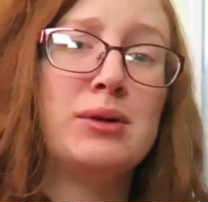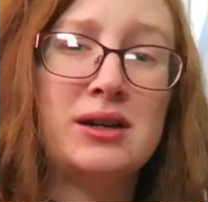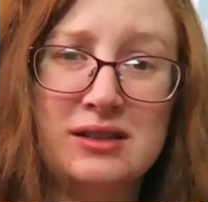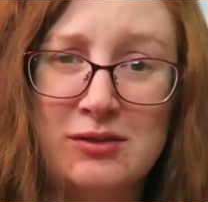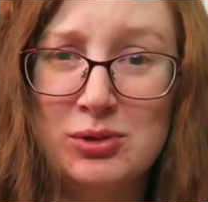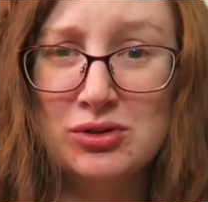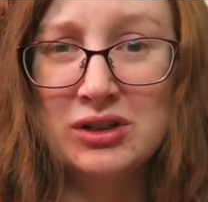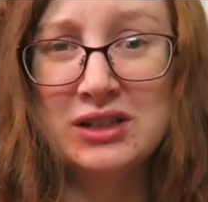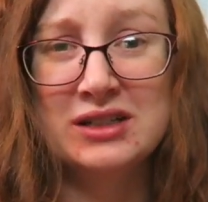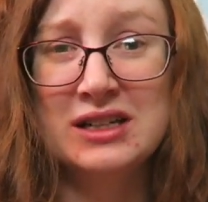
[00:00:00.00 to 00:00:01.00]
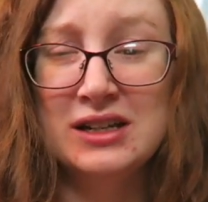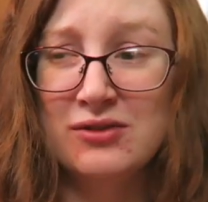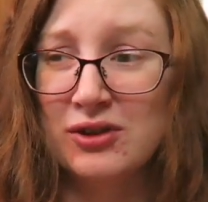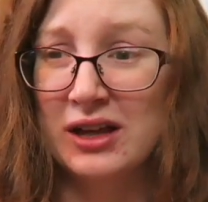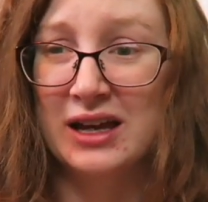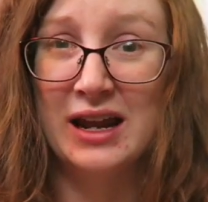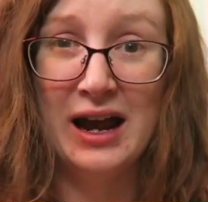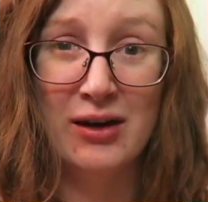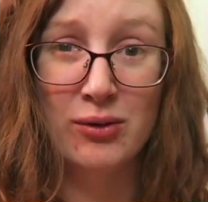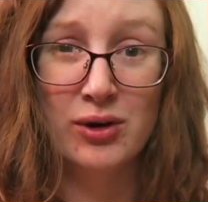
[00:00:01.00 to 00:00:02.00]
because I've been drinking tea for like an
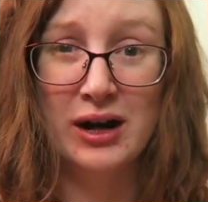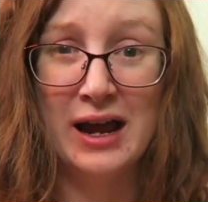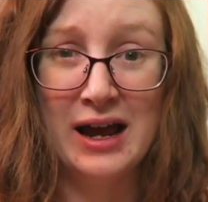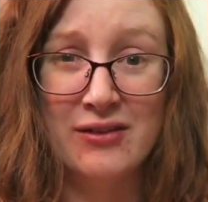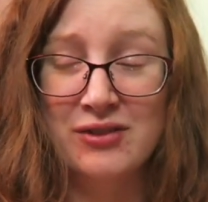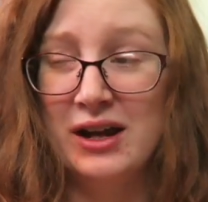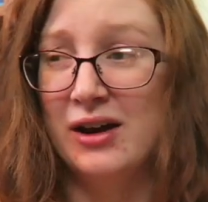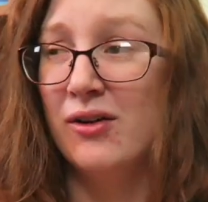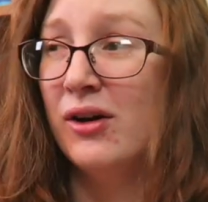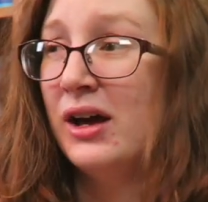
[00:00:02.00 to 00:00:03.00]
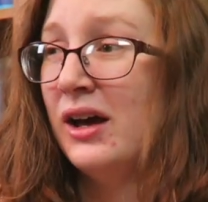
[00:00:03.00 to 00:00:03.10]
hour and a half now,